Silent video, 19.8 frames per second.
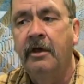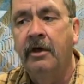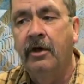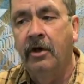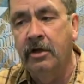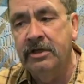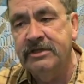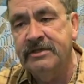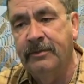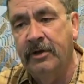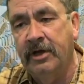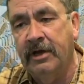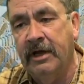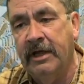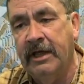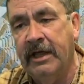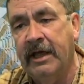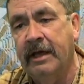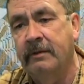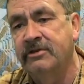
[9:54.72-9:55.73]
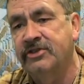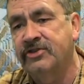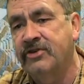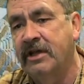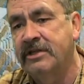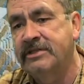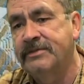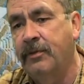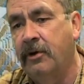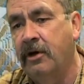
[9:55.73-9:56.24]
Ultimately, it was
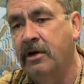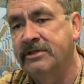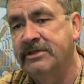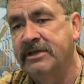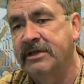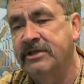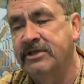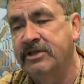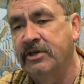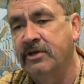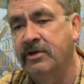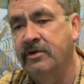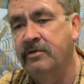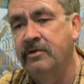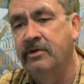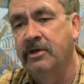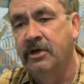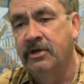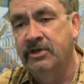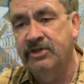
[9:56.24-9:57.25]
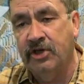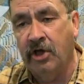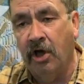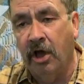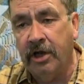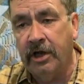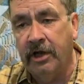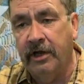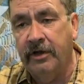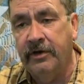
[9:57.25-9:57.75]
transported to
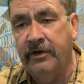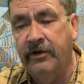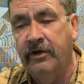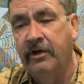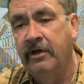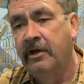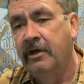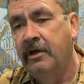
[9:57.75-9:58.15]
Scotland